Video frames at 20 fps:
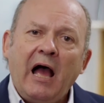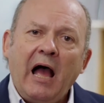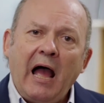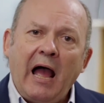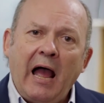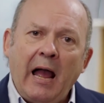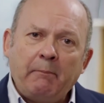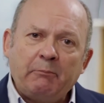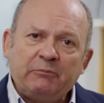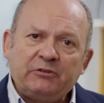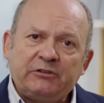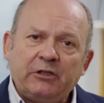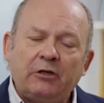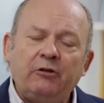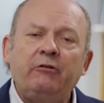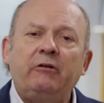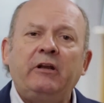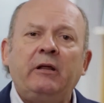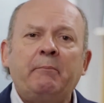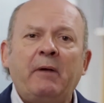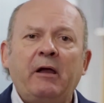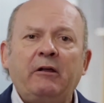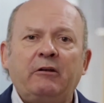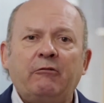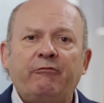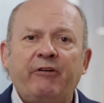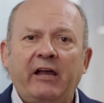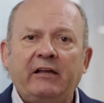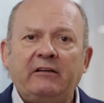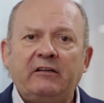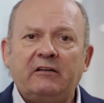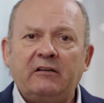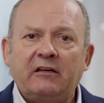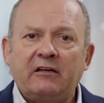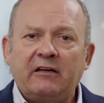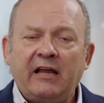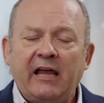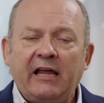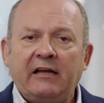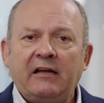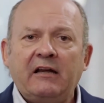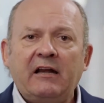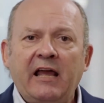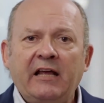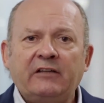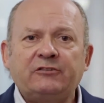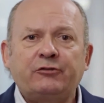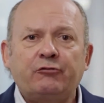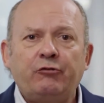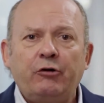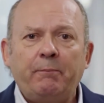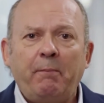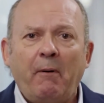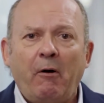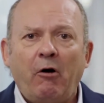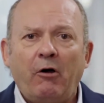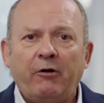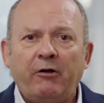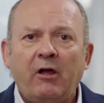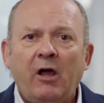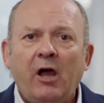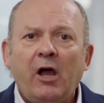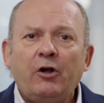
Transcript: absolutely motivated to take NEX Group on